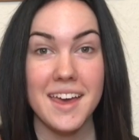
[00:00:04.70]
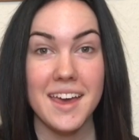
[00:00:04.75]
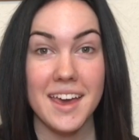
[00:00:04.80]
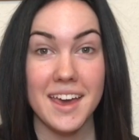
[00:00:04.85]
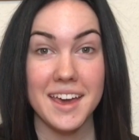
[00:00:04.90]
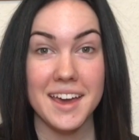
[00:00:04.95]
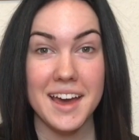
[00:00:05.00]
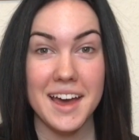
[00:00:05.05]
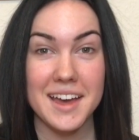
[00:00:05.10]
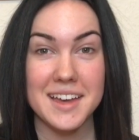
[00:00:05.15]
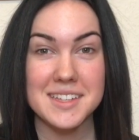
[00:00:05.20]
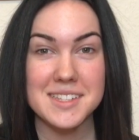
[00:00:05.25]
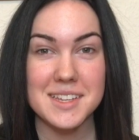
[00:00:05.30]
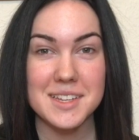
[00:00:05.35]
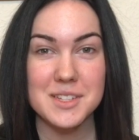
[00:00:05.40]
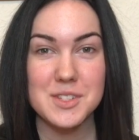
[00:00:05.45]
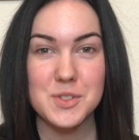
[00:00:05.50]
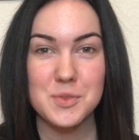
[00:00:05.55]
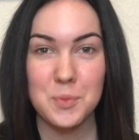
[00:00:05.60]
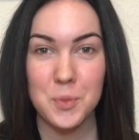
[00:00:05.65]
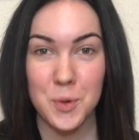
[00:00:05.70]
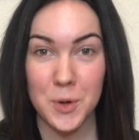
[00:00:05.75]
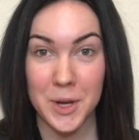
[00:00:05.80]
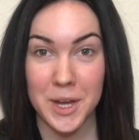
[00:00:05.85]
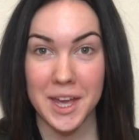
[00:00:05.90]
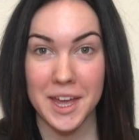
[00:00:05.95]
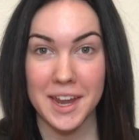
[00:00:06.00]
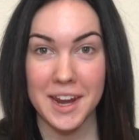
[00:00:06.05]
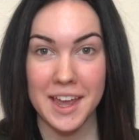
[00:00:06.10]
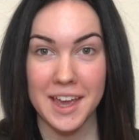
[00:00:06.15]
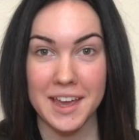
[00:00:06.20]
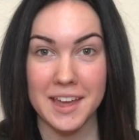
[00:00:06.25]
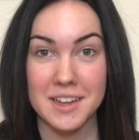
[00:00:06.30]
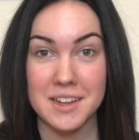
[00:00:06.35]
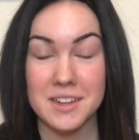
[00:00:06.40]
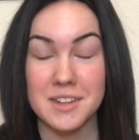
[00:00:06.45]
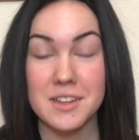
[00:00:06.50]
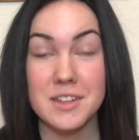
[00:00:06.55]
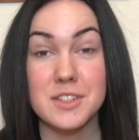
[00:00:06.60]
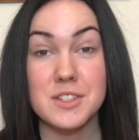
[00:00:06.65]
Hey guys, it's Morgan,
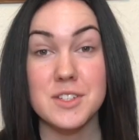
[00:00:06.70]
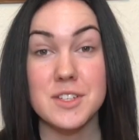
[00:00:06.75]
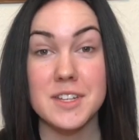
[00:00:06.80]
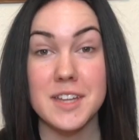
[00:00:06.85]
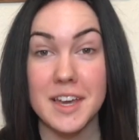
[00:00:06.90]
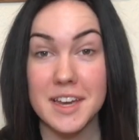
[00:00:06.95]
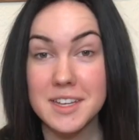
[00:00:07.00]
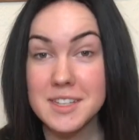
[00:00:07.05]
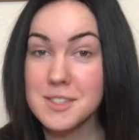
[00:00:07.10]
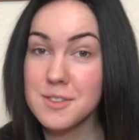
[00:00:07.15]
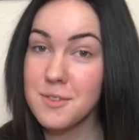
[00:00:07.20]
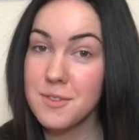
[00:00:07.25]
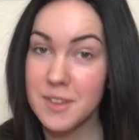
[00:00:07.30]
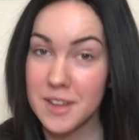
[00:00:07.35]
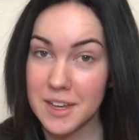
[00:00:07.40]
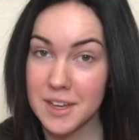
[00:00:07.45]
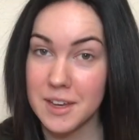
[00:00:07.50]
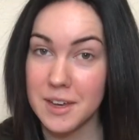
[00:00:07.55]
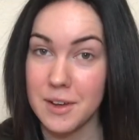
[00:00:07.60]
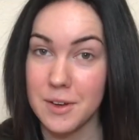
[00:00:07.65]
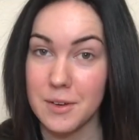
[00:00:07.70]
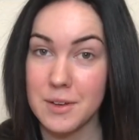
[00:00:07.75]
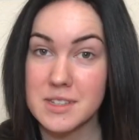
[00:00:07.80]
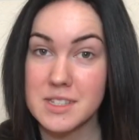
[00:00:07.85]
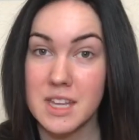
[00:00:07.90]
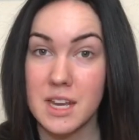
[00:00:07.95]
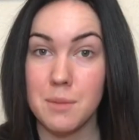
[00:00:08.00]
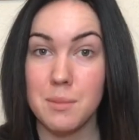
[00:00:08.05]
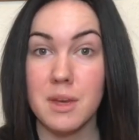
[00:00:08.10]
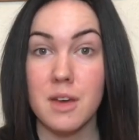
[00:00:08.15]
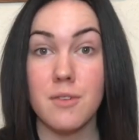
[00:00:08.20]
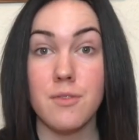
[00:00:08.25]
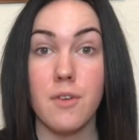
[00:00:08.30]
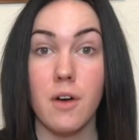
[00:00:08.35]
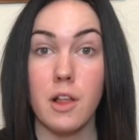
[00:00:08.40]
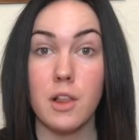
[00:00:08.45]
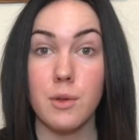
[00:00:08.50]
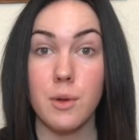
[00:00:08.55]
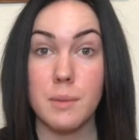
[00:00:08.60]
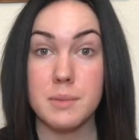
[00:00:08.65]
and today's video is going to be a
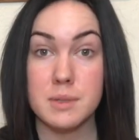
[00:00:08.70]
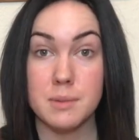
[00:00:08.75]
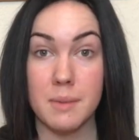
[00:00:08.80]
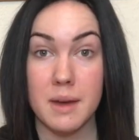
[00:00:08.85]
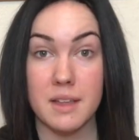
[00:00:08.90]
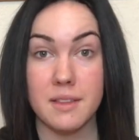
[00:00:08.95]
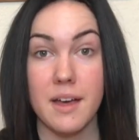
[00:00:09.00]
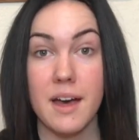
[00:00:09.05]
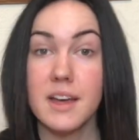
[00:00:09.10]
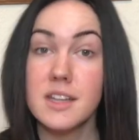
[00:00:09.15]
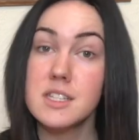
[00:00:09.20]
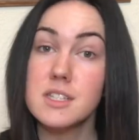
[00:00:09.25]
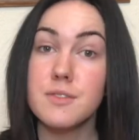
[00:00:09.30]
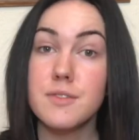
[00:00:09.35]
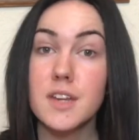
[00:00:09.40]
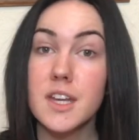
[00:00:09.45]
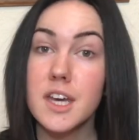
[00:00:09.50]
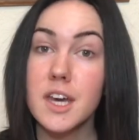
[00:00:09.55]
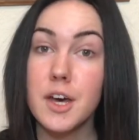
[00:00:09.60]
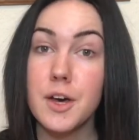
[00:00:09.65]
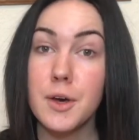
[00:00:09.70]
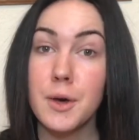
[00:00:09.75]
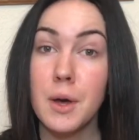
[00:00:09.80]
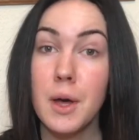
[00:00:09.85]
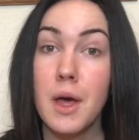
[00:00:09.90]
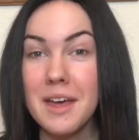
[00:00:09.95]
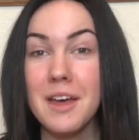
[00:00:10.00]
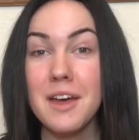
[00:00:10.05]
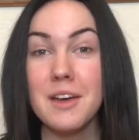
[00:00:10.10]
follow-up to my last video.